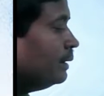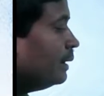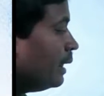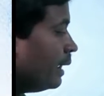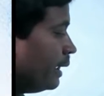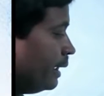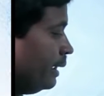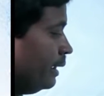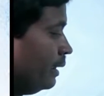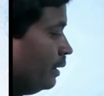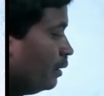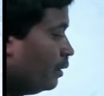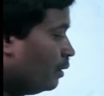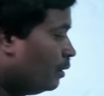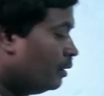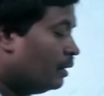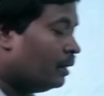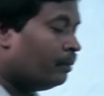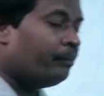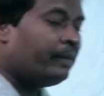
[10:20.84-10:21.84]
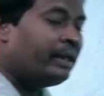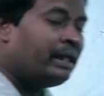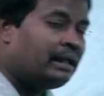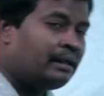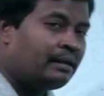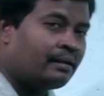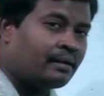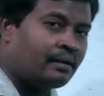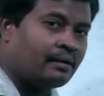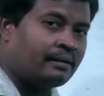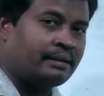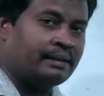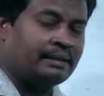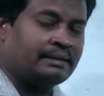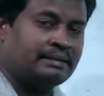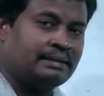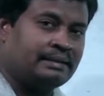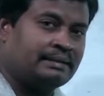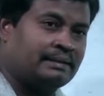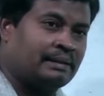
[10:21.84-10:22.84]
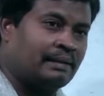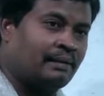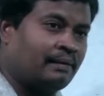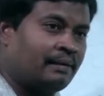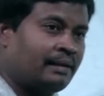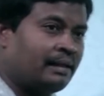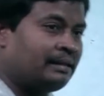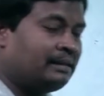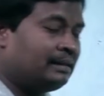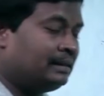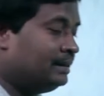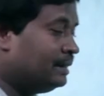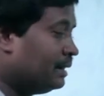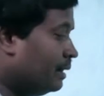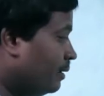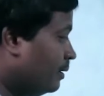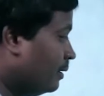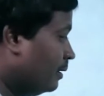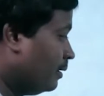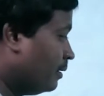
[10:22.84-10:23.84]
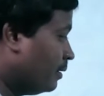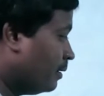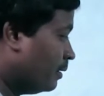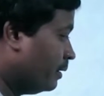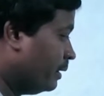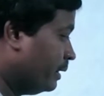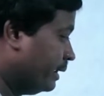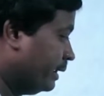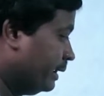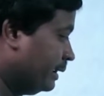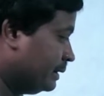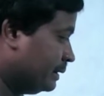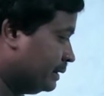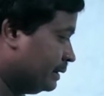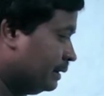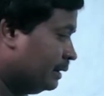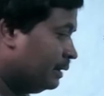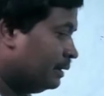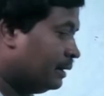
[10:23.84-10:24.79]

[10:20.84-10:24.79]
and middle cortex is called as a general cortex.